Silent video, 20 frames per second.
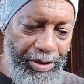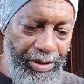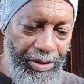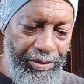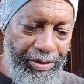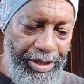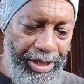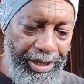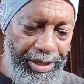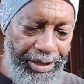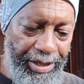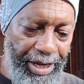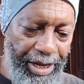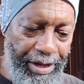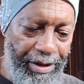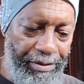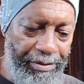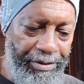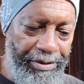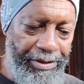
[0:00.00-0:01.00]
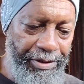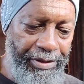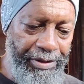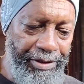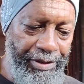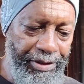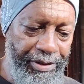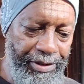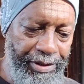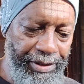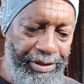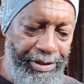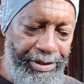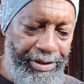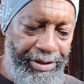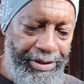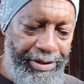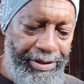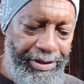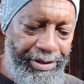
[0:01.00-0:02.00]
Okay, now,
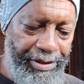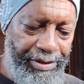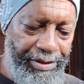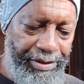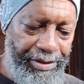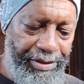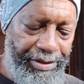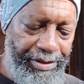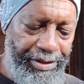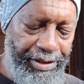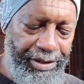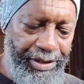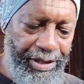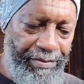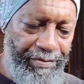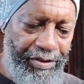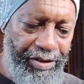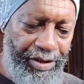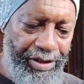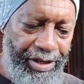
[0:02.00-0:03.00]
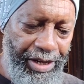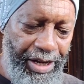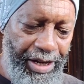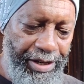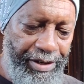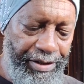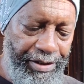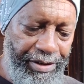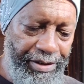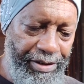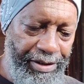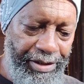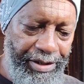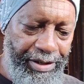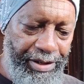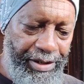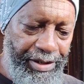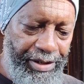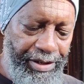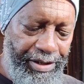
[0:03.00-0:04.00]
since I've done that,
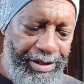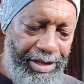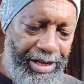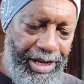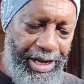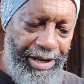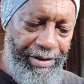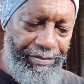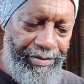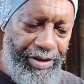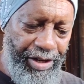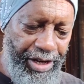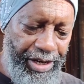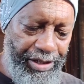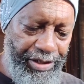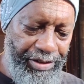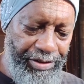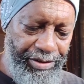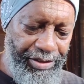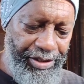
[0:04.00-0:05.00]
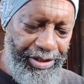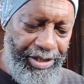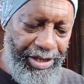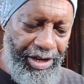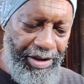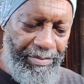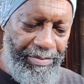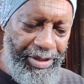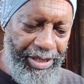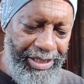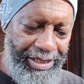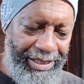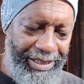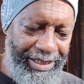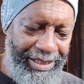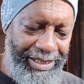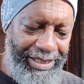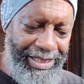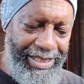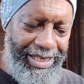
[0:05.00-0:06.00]
I've got to see how many
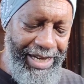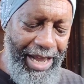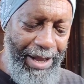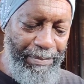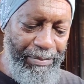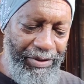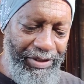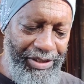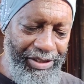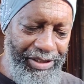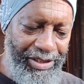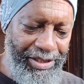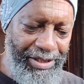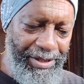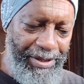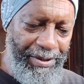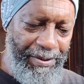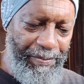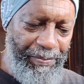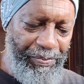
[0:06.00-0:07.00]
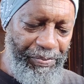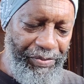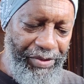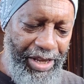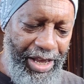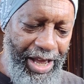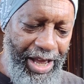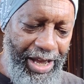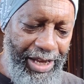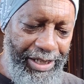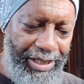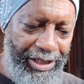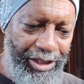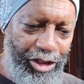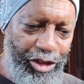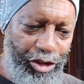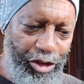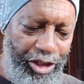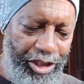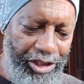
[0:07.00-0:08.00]
steps I done
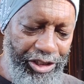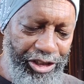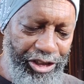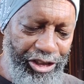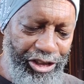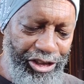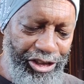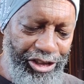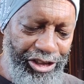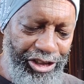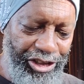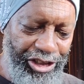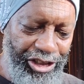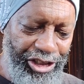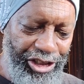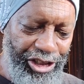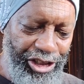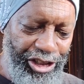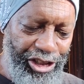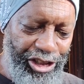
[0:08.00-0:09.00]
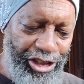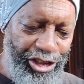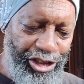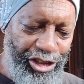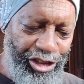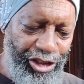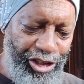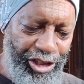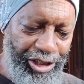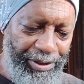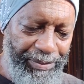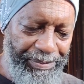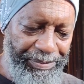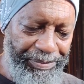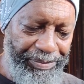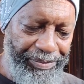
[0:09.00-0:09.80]
took it. Took it.